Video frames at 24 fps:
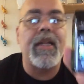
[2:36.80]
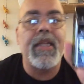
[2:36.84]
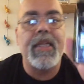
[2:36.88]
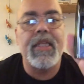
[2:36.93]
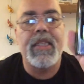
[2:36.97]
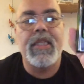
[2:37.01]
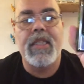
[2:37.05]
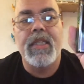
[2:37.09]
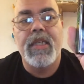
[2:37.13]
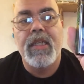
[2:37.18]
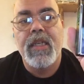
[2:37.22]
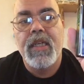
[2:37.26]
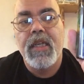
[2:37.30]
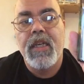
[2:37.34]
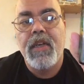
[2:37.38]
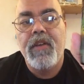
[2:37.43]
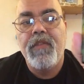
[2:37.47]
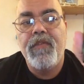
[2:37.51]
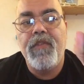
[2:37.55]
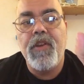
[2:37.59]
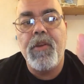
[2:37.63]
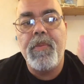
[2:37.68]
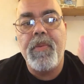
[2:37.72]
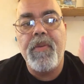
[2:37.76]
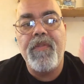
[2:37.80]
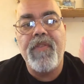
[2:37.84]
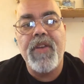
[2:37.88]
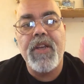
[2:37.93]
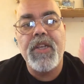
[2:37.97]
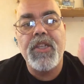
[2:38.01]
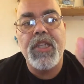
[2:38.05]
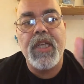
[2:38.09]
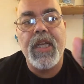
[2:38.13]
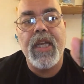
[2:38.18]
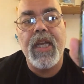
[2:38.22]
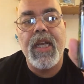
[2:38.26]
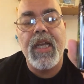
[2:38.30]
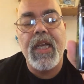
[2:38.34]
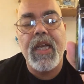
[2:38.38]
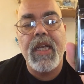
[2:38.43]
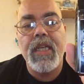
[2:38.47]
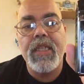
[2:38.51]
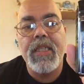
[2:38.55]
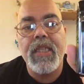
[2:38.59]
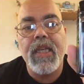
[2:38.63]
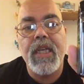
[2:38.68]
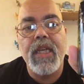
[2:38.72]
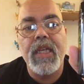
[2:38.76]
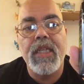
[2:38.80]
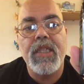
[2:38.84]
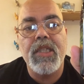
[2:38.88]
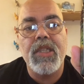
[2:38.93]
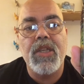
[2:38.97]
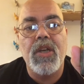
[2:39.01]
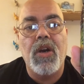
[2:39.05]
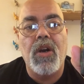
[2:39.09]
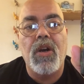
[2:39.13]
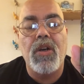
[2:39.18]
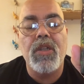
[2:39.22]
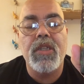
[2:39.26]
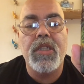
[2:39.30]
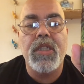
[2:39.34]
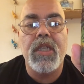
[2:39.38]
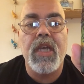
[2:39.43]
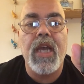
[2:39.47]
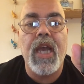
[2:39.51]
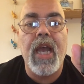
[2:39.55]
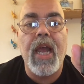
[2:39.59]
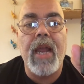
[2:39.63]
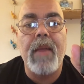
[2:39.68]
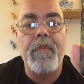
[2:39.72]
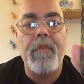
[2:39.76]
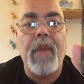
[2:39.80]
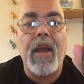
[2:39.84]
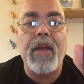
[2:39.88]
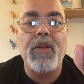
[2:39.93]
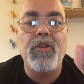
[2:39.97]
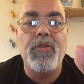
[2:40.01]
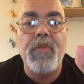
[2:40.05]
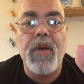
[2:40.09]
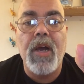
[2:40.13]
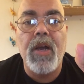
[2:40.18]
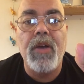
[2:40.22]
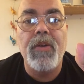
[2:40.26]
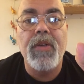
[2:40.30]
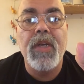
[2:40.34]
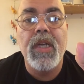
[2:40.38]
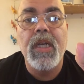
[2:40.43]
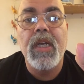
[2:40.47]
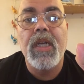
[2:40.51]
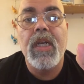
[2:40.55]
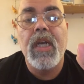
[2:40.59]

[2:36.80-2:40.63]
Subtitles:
this Voopoo Vinci is it's got a manual mode